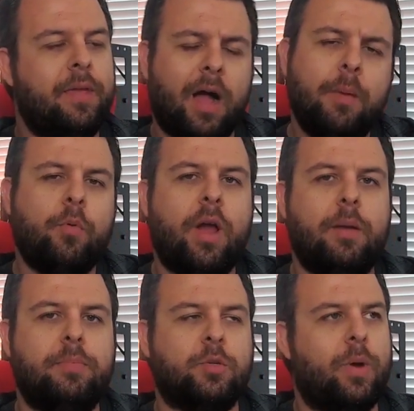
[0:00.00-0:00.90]
The
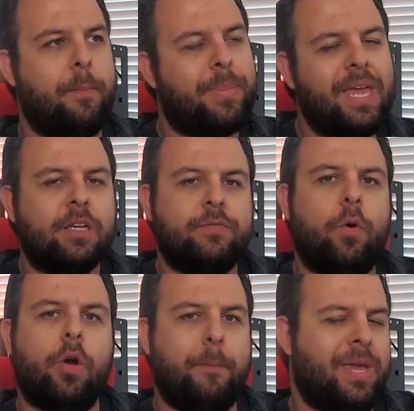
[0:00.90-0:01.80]
upgrade between
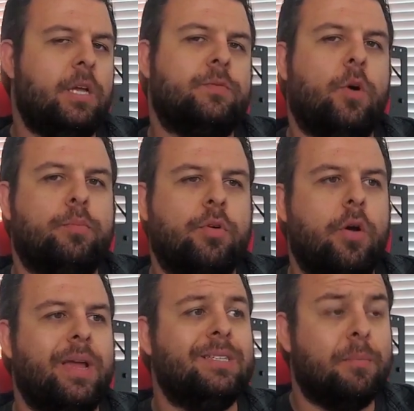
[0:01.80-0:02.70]
PS4 and PS4
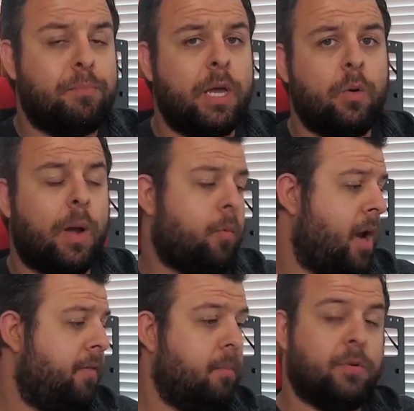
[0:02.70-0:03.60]
Pro is a bigger
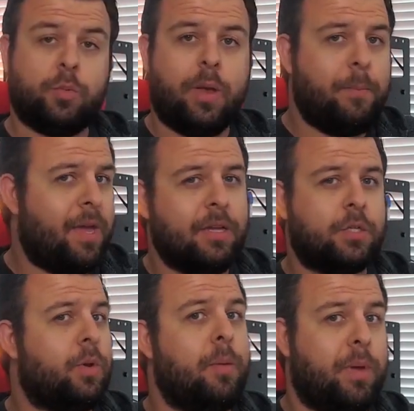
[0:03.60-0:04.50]
upgrade than between
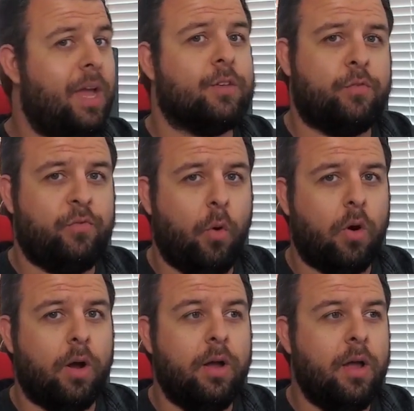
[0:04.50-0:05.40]
PS3 and
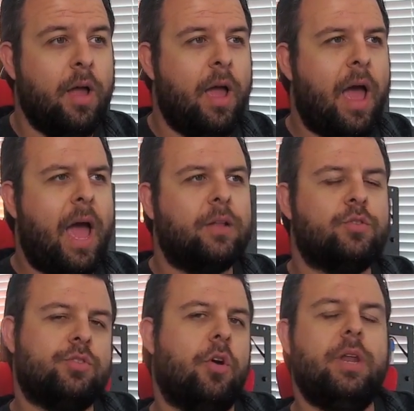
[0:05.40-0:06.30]
PS4, and
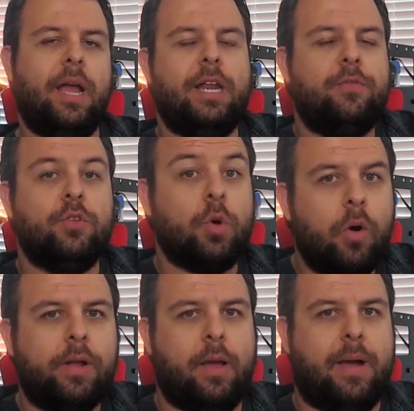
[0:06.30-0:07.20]
Sony aren't even
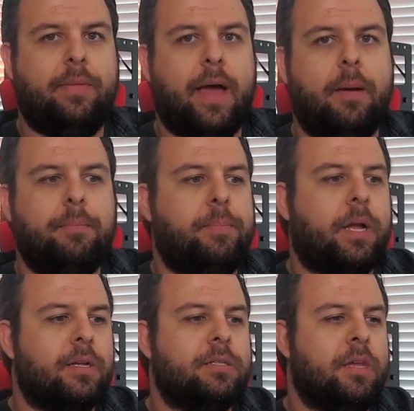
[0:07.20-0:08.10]
talking about that
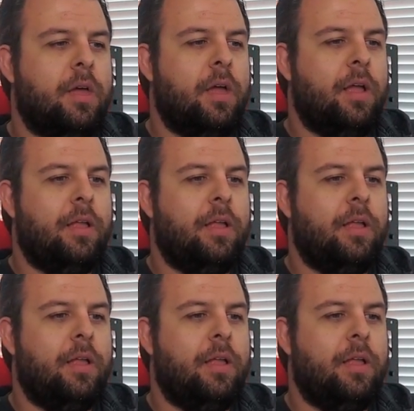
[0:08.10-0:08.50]
because